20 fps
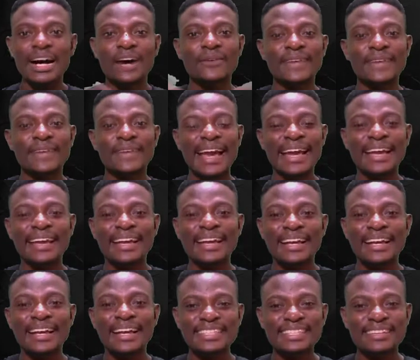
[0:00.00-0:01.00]
Okay,
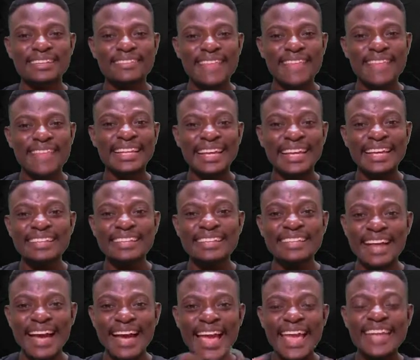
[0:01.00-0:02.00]
so that is
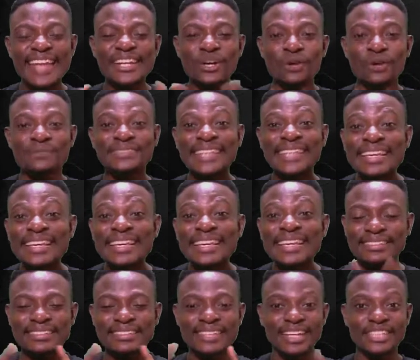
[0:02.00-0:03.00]
the end of
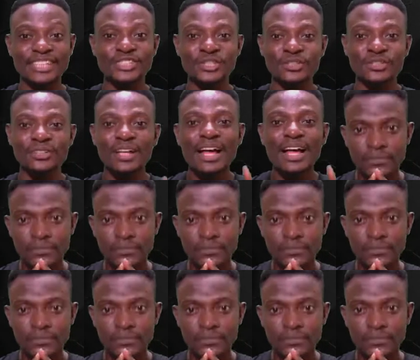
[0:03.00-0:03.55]
this session.